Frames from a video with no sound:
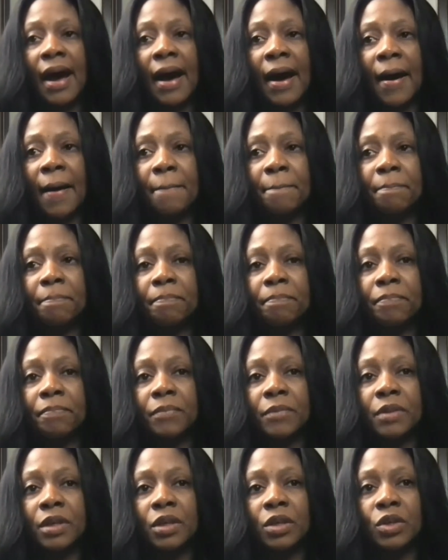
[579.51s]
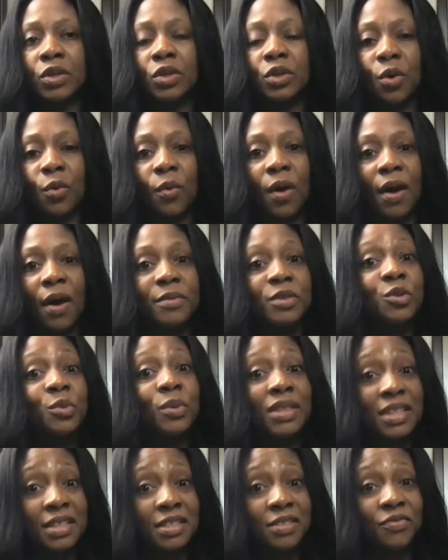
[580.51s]
I was
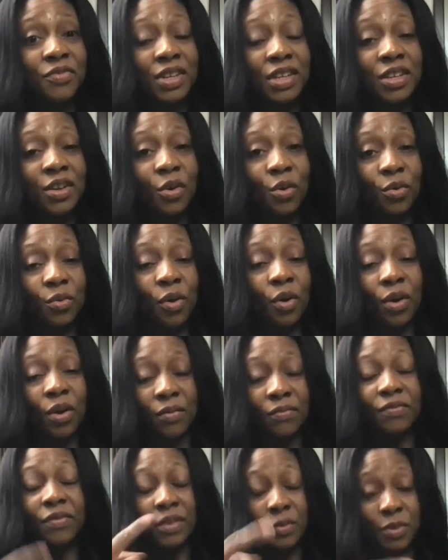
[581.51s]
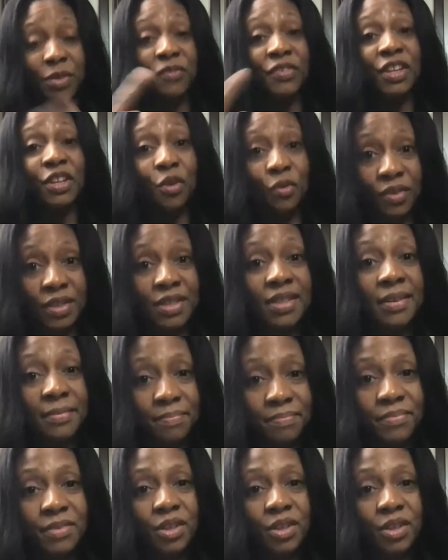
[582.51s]
doing this video, or it was a video visit.